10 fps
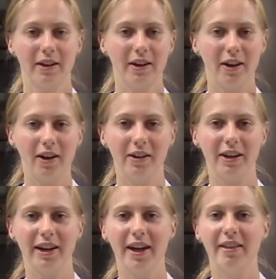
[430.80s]

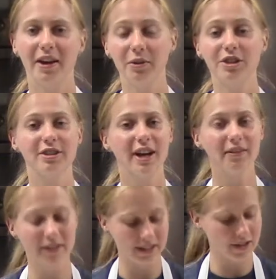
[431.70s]
Alright, and then we just
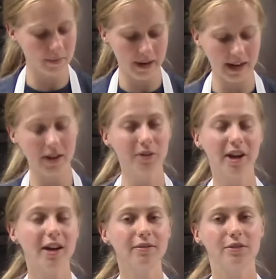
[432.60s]
have the tomato
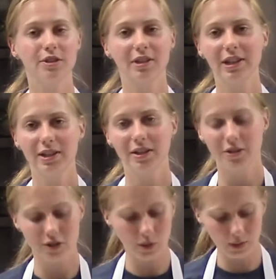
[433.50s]
left,
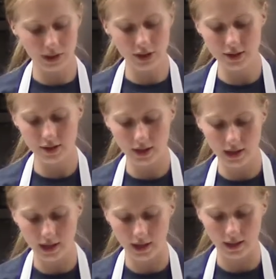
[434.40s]
so we're just going
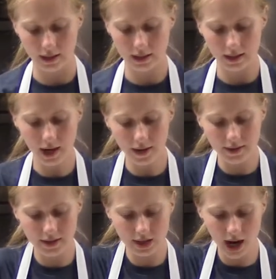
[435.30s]
to
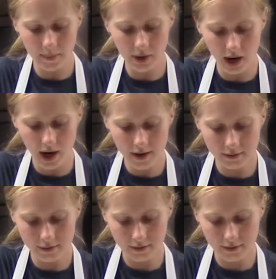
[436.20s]
cut the top off.